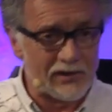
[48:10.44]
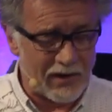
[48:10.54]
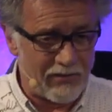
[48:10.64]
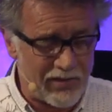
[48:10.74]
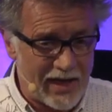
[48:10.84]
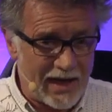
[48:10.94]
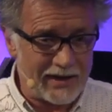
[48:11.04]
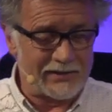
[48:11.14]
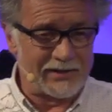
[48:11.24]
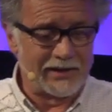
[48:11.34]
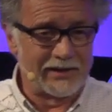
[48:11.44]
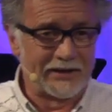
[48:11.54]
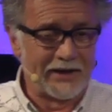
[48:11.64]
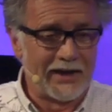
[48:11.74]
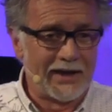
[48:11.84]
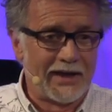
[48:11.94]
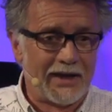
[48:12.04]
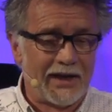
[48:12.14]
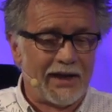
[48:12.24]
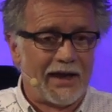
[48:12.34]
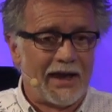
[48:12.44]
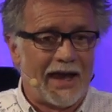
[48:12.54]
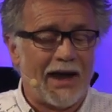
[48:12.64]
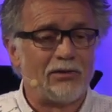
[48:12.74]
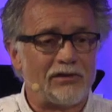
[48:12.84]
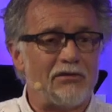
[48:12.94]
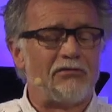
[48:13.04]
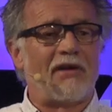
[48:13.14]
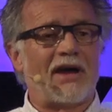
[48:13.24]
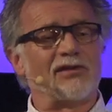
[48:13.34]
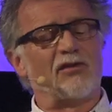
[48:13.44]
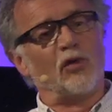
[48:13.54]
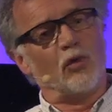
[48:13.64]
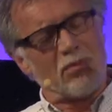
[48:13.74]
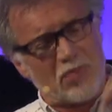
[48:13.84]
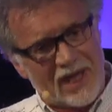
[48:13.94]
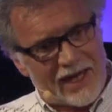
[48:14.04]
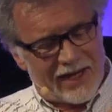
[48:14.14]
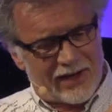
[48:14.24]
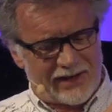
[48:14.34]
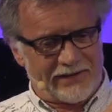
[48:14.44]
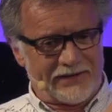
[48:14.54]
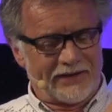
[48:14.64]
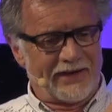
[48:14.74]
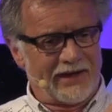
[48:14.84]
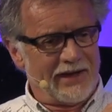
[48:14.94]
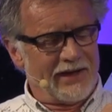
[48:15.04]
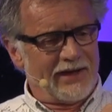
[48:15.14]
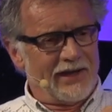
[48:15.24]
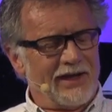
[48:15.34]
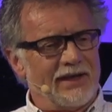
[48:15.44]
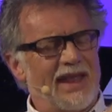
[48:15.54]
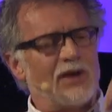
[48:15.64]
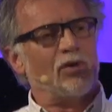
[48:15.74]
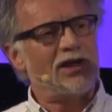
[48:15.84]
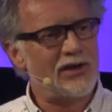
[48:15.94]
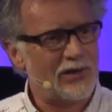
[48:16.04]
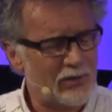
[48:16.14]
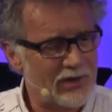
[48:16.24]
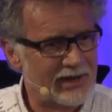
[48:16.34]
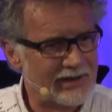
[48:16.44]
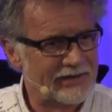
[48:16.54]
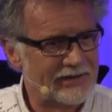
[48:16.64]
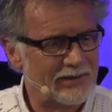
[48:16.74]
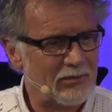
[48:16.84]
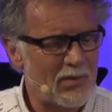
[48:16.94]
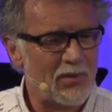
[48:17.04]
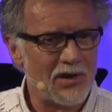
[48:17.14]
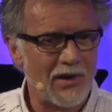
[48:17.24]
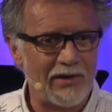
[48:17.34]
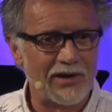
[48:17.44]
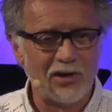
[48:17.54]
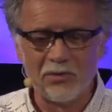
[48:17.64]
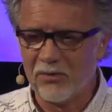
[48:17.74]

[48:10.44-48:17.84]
of that, out of the fact of who we be, then we do, Remember, you are a human